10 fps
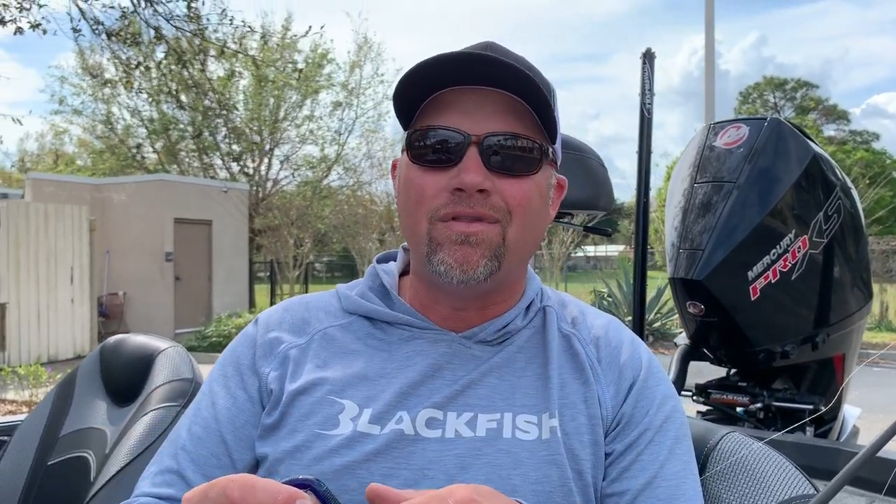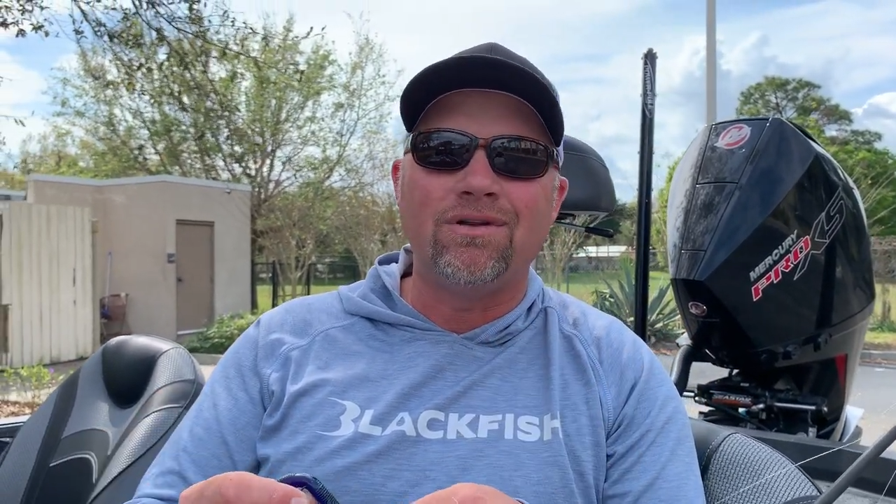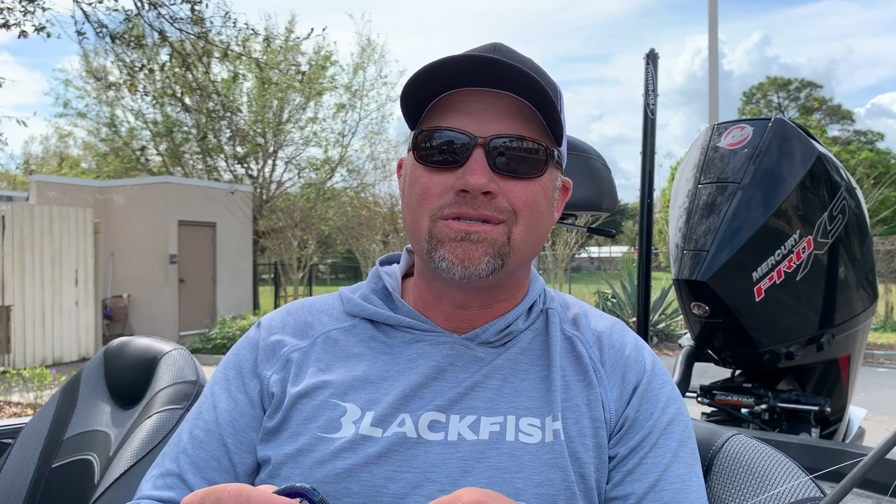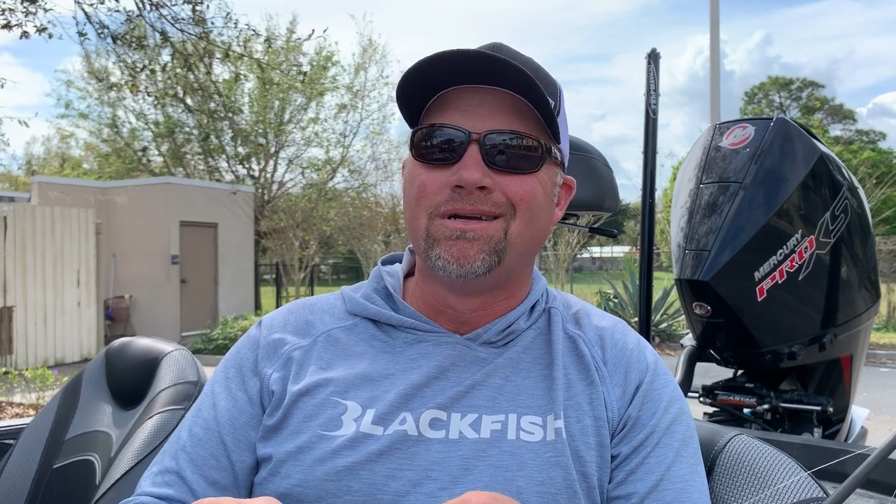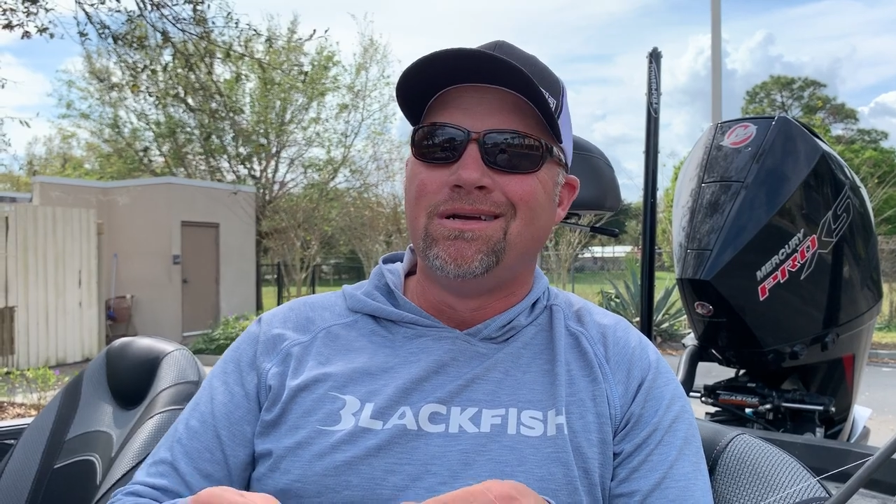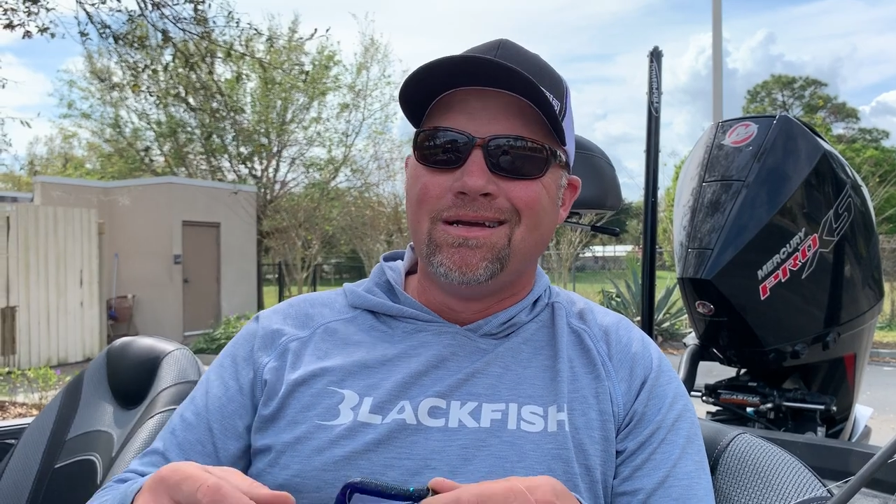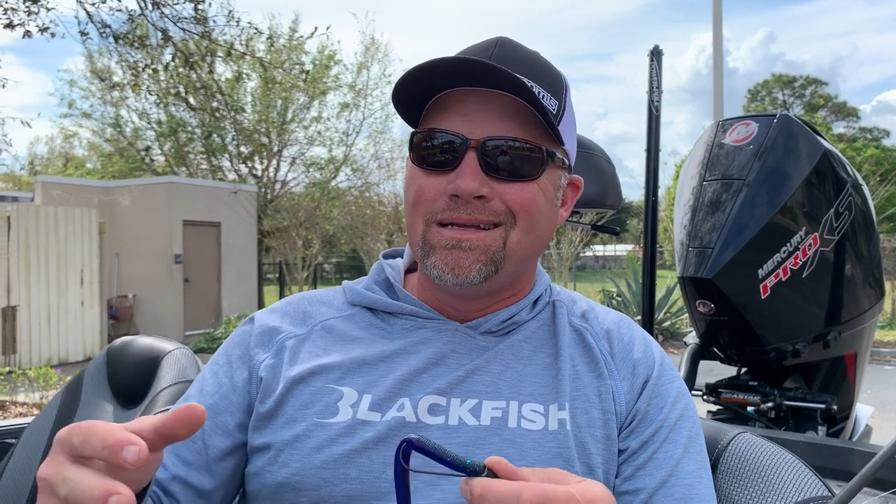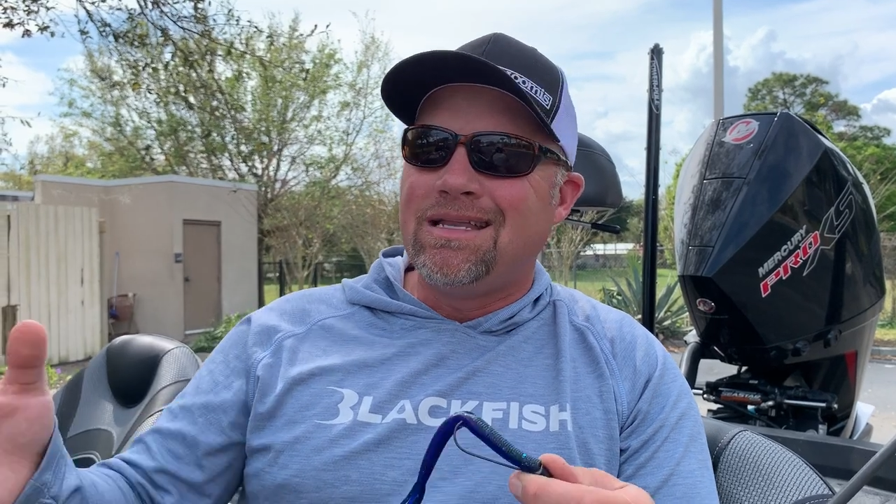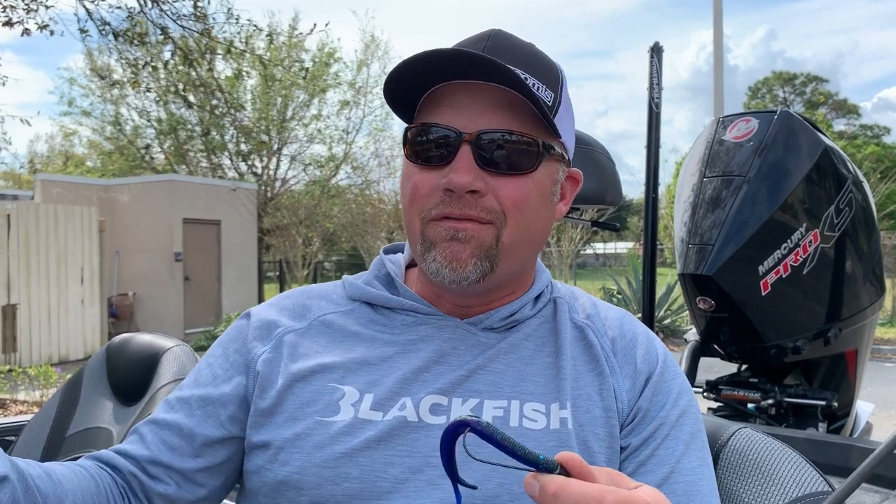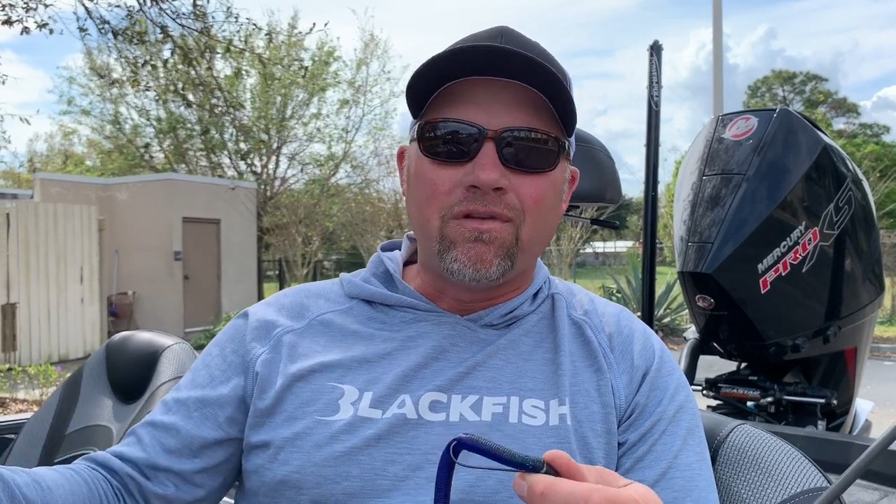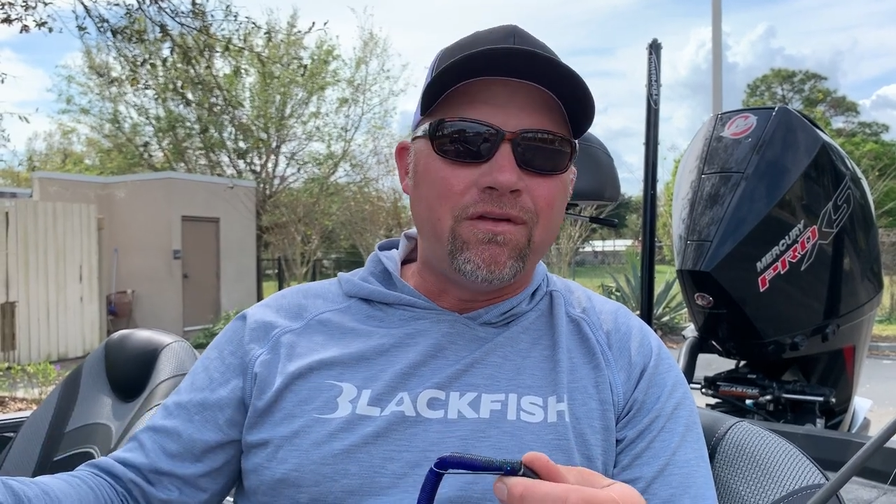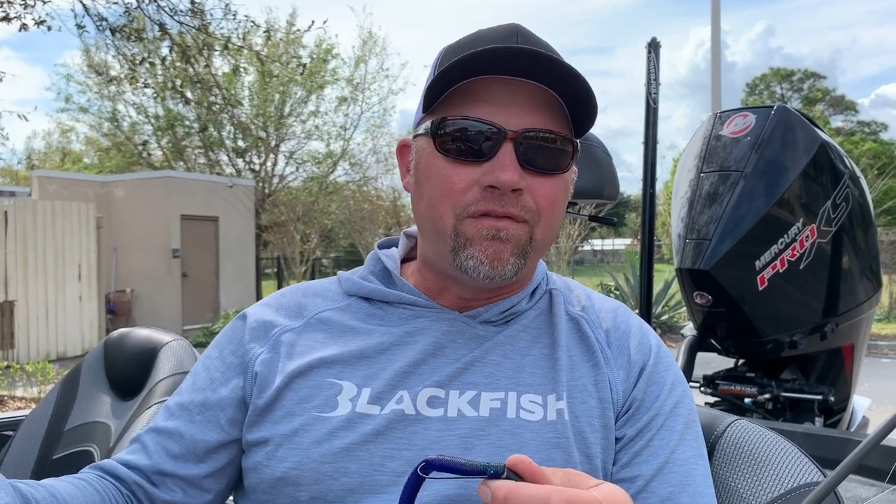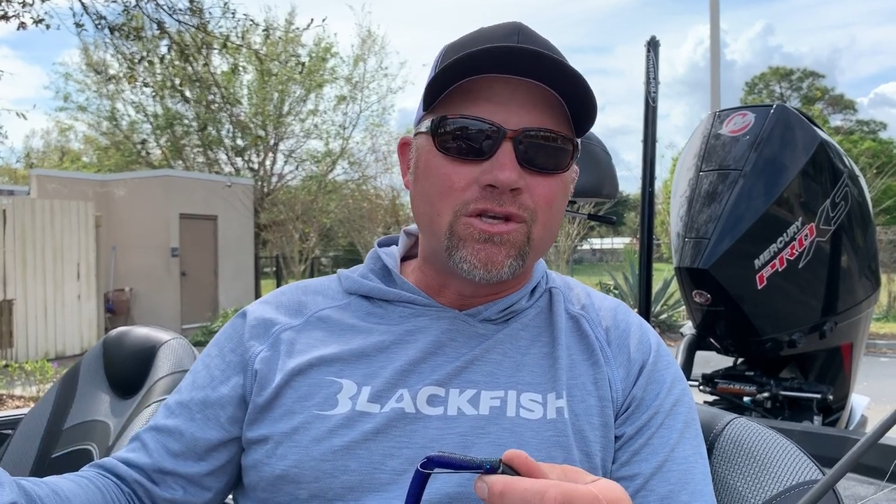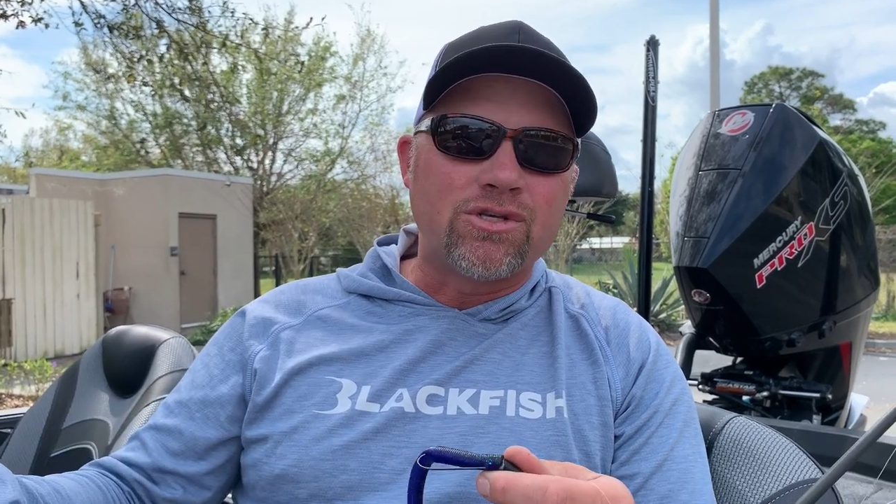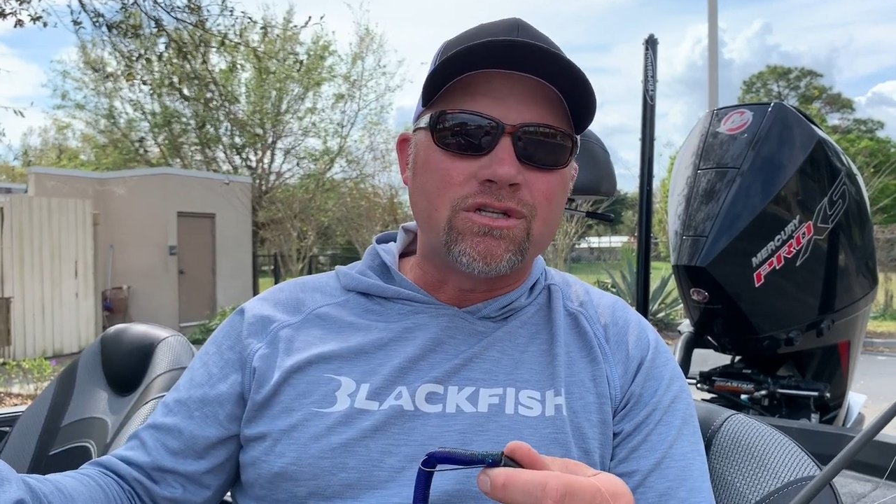There's definitely fish